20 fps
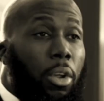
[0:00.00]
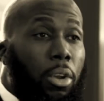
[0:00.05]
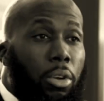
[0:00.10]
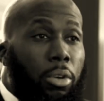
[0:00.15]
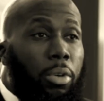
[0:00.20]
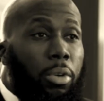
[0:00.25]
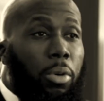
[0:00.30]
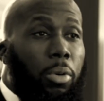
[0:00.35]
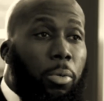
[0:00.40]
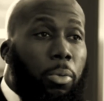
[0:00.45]
high
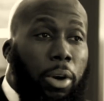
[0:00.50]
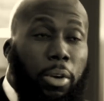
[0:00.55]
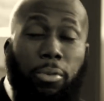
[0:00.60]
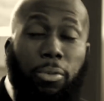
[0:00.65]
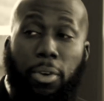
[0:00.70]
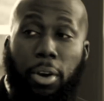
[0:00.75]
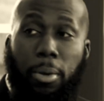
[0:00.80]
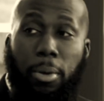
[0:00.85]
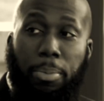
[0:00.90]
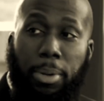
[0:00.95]
earner,
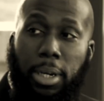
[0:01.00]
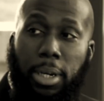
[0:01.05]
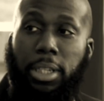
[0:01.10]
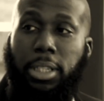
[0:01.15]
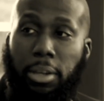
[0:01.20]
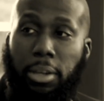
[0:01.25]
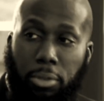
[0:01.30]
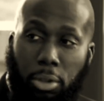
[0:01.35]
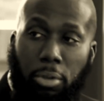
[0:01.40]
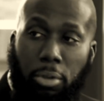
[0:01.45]
who's
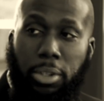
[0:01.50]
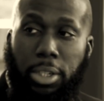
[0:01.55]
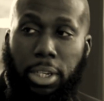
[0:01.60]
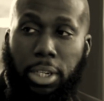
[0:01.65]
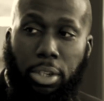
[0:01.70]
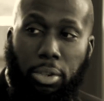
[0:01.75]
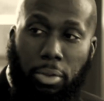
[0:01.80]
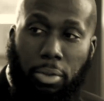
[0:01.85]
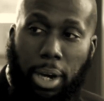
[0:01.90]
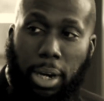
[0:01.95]
driven
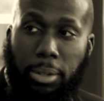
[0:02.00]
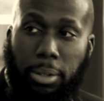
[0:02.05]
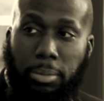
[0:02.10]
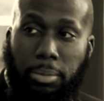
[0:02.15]
in